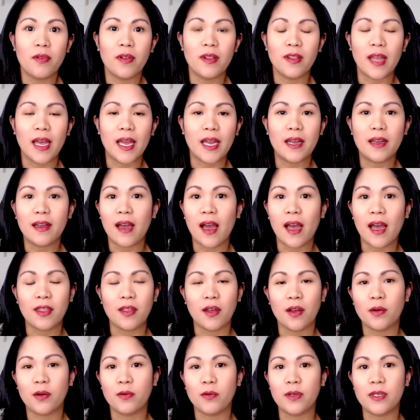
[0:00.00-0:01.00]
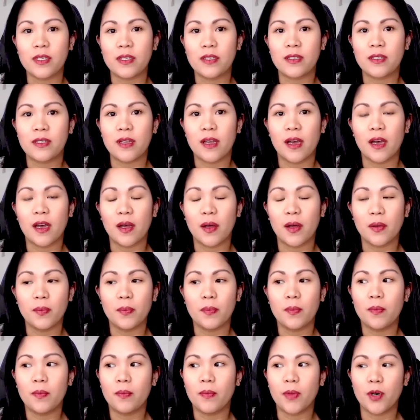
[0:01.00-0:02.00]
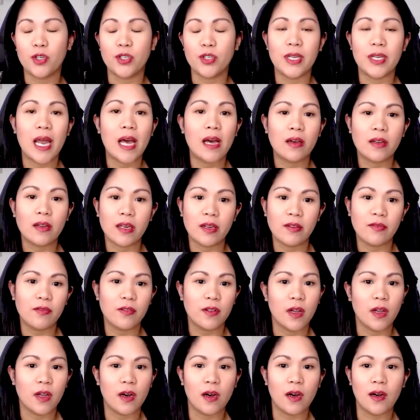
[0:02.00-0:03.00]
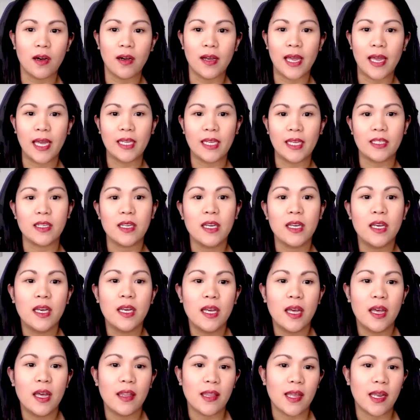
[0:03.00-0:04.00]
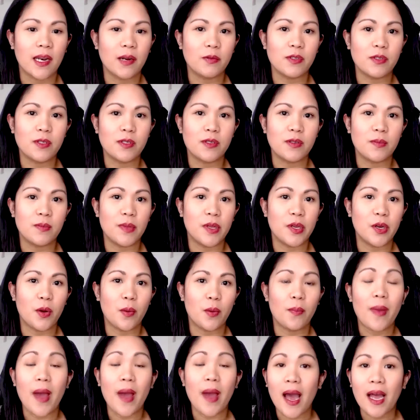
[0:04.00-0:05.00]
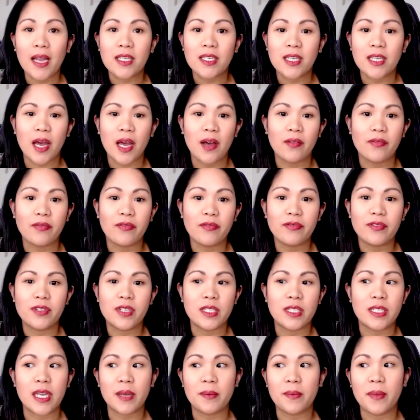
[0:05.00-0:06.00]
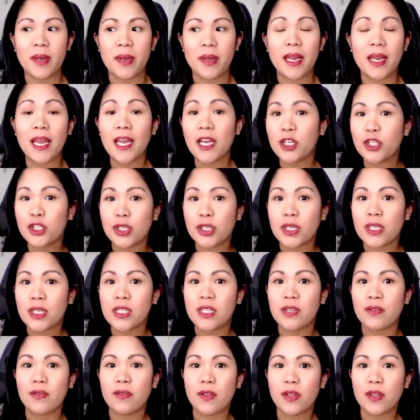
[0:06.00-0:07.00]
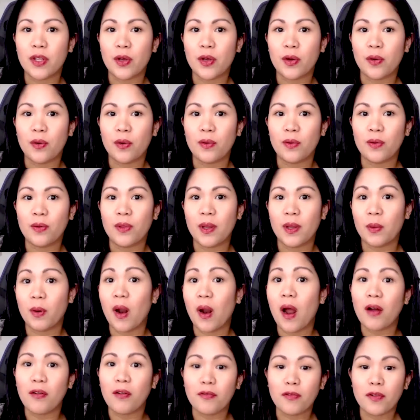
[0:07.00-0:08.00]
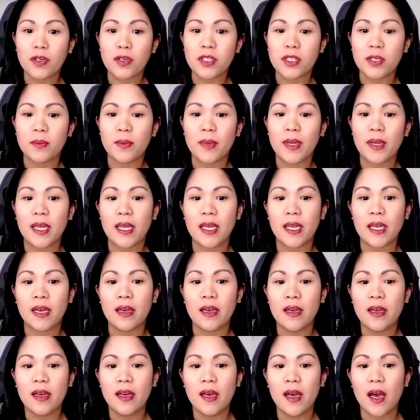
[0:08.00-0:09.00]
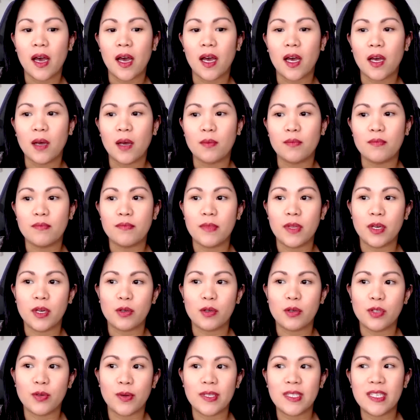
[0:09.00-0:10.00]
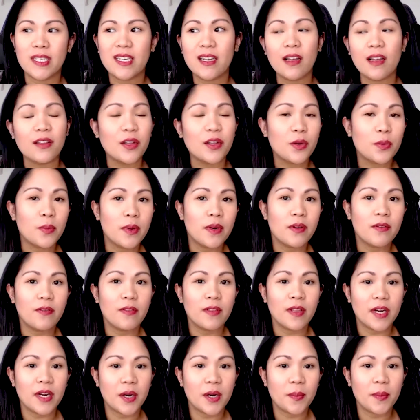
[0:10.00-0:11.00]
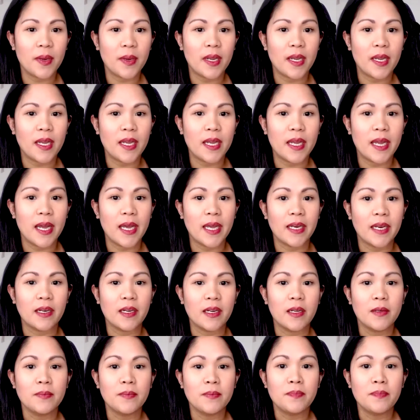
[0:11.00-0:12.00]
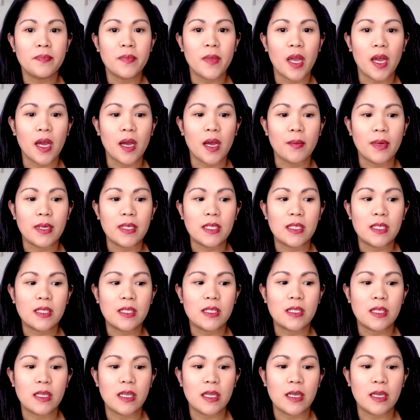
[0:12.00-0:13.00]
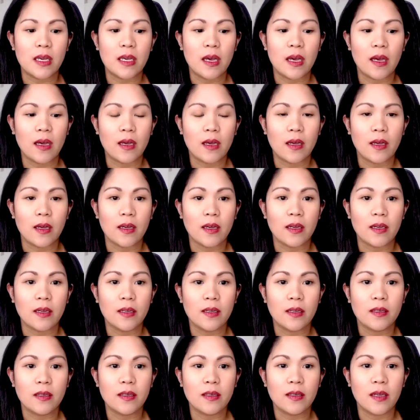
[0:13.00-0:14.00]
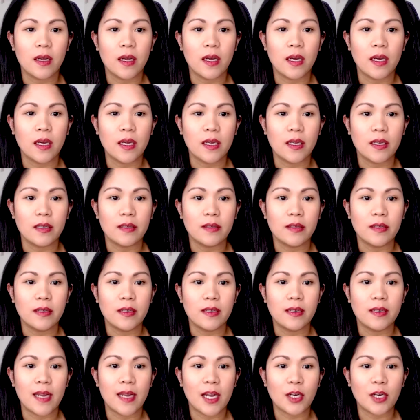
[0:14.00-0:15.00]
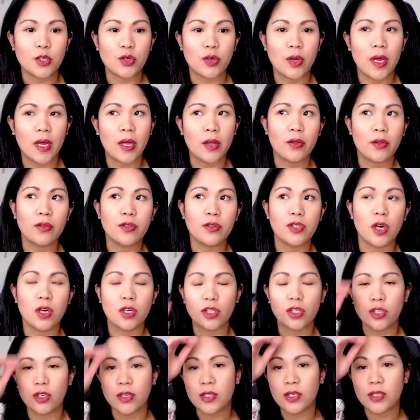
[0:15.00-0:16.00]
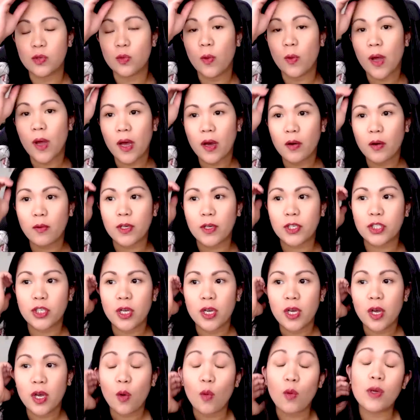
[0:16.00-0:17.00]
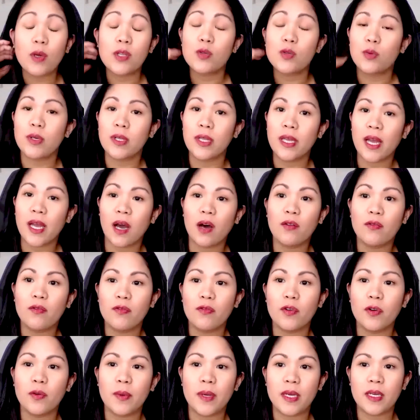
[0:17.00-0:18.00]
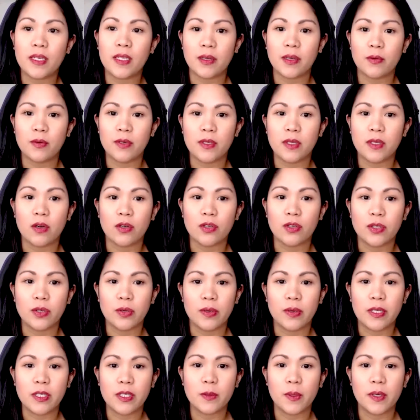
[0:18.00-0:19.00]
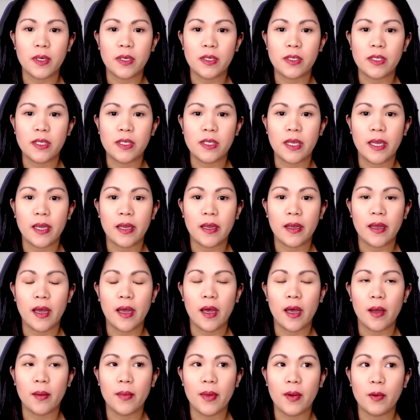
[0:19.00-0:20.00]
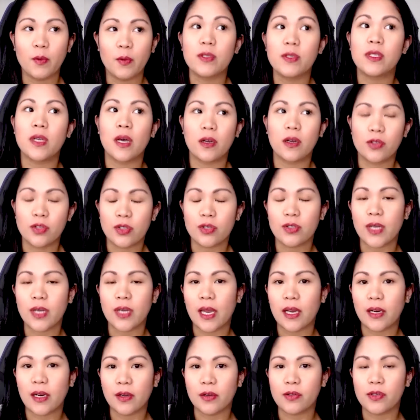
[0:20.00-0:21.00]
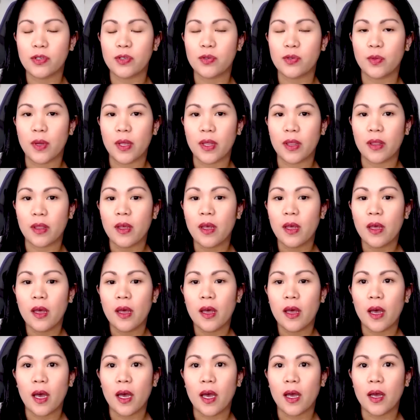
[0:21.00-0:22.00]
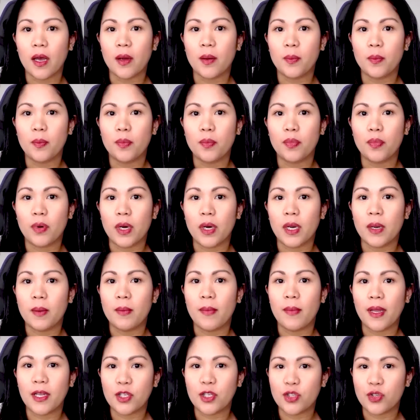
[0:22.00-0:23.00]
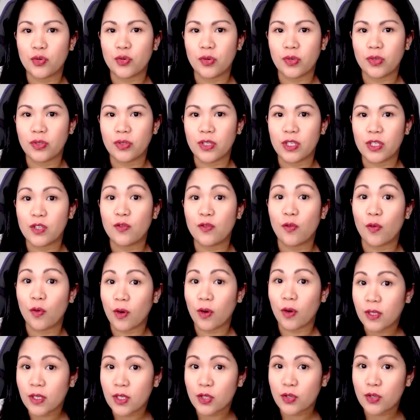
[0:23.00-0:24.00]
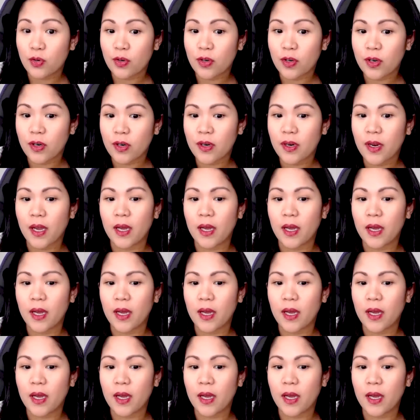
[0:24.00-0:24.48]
Like, I thought it was a personality flaw, and that it was, bad to have to take medications, even though they were offered to me. So I did a little bit of therapy, and I did see a natural health doctor as well, which was really helpful because I was also experiencing and was also diagnosed with premenstrual dysphoric disorder.